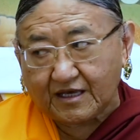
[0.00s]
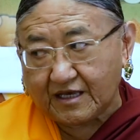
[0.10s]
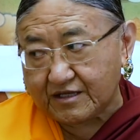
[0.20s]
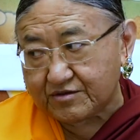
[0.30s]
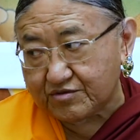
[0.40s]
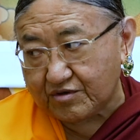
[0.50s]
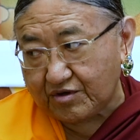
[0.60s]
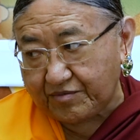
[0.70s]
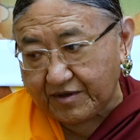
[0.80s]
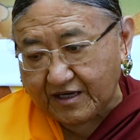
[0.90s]
And to
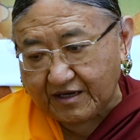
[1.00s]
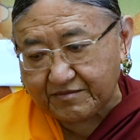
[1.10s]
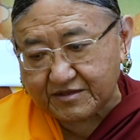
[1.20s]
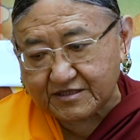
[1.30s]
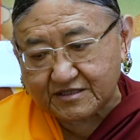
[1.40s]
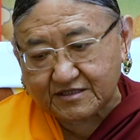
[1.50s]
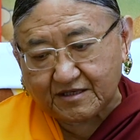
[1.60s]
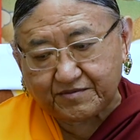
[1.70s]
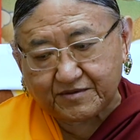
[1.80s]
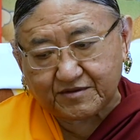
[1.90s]
overcome the
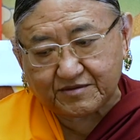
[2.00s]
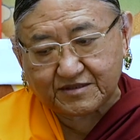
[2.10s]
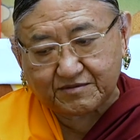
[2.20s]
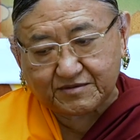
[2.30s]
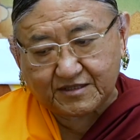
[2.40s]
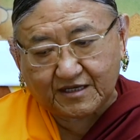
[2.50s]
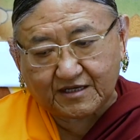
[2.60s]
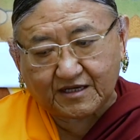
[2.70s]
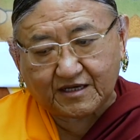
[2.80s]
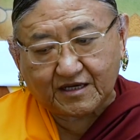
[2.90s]
suffering of
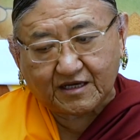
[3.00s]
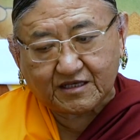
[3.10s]
samsara,